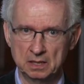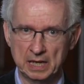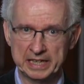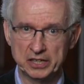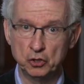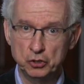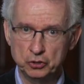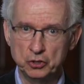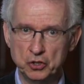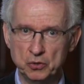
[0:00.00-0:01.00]
I
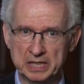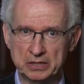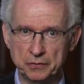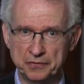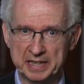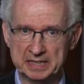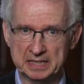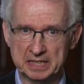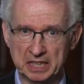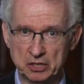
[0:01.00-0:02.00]
also know that the fact that
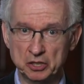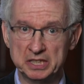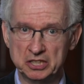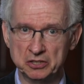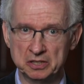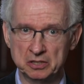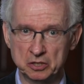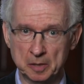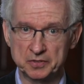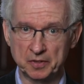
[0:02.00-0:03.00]
this recognition
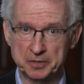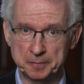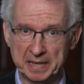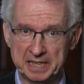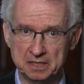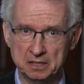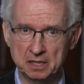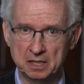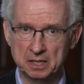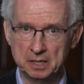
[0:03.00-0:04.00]
comes from Spain
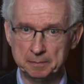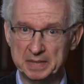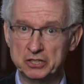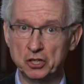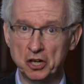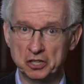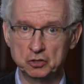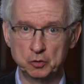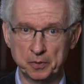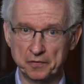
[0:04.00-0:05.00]
means a
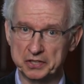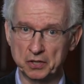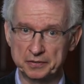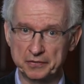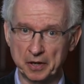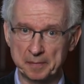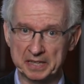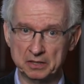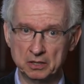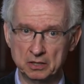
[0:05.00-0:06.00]
lot to Professor
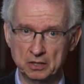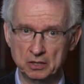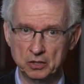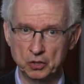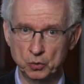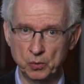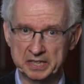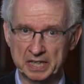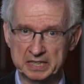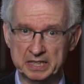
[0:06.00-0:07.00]
Fefferman, who
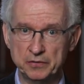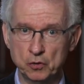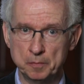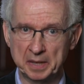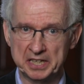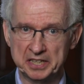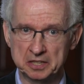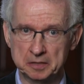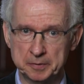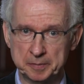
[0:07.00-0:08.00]
has had several
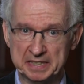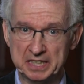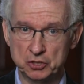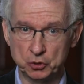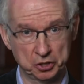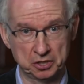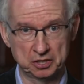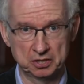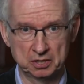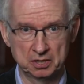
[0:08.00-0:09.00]
brilliant Spanish
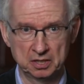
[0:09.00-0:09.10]
students.